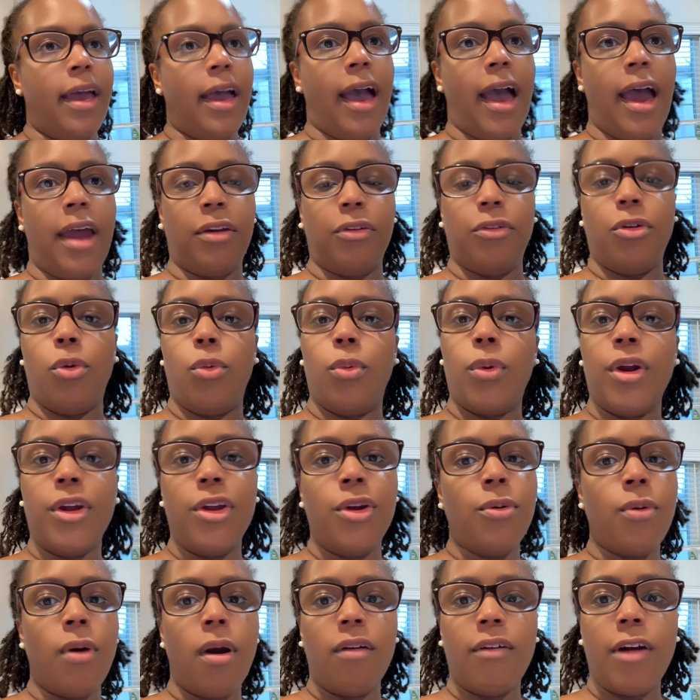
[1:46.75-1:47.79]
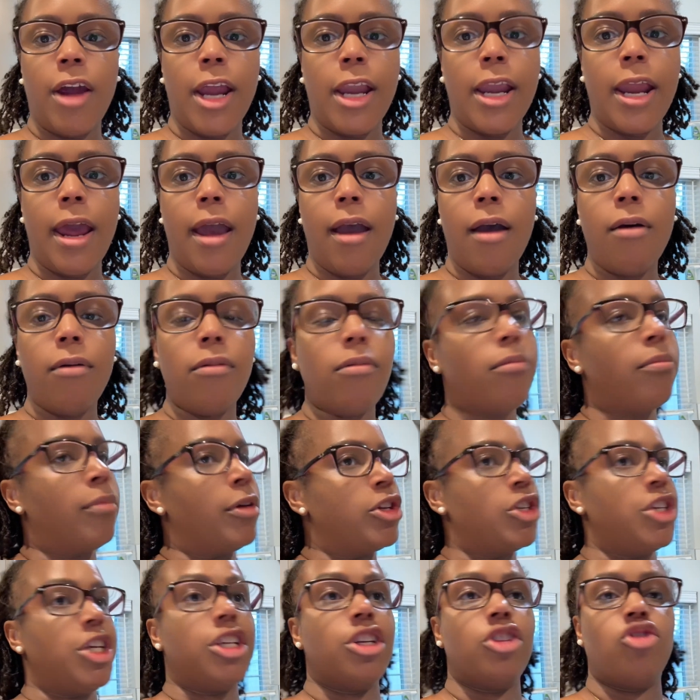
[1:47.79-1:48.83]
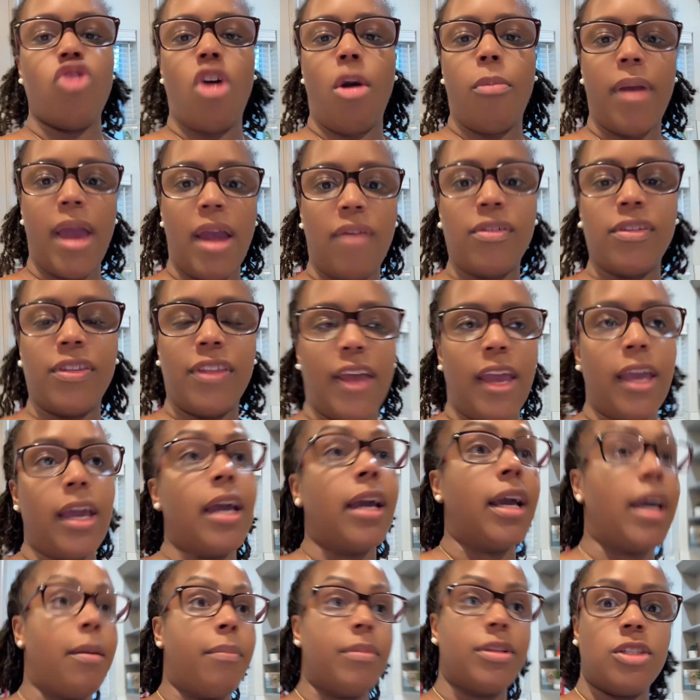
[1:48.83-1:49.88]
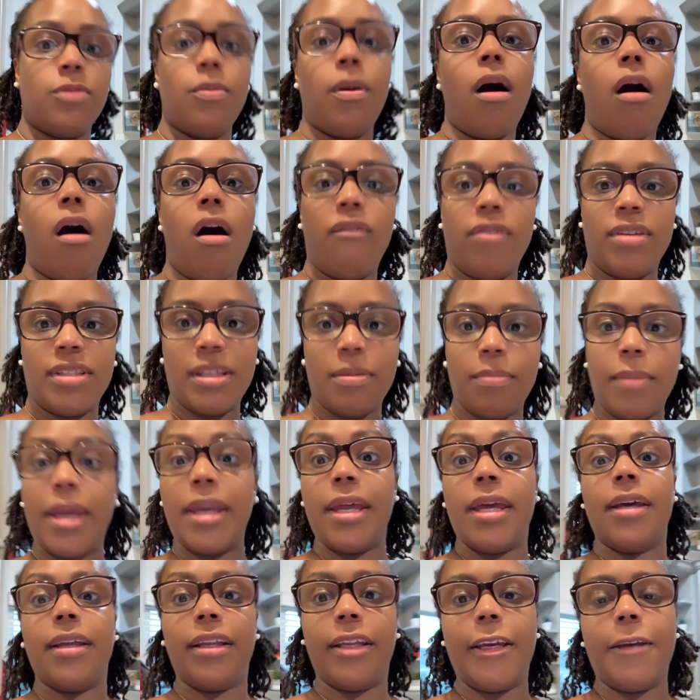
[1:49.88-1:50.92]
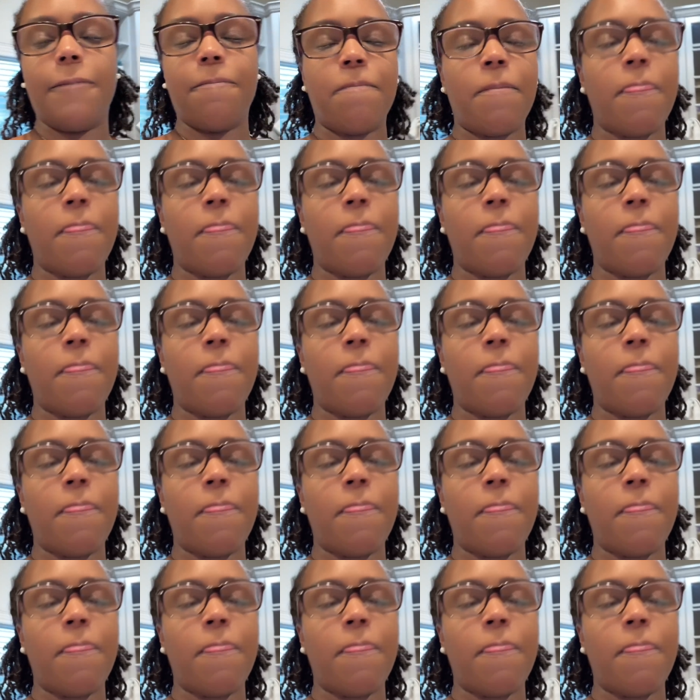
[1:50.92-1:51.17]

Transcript: I don't know where you are right now, but you need to drop everything and come into my office immediately.